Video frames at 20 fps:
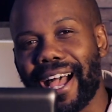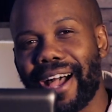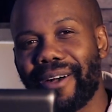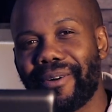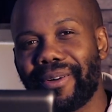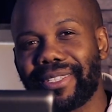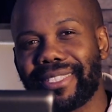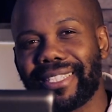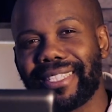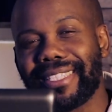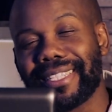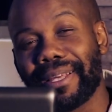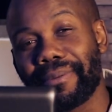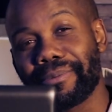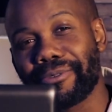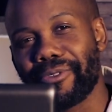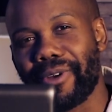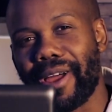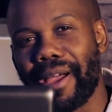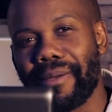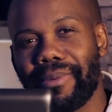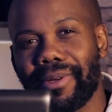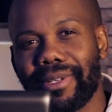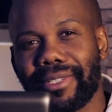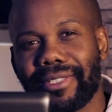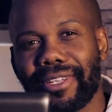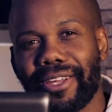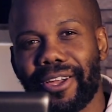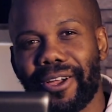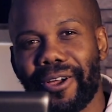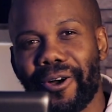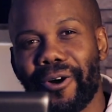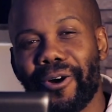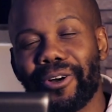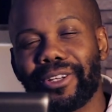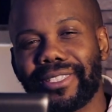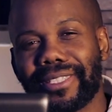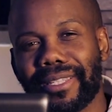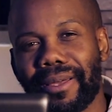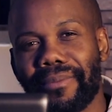hours and subscribers
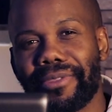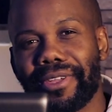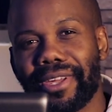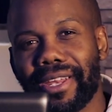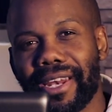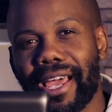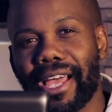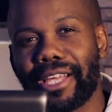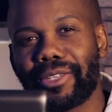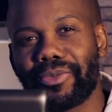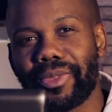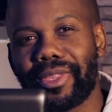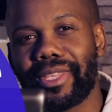on Something Nice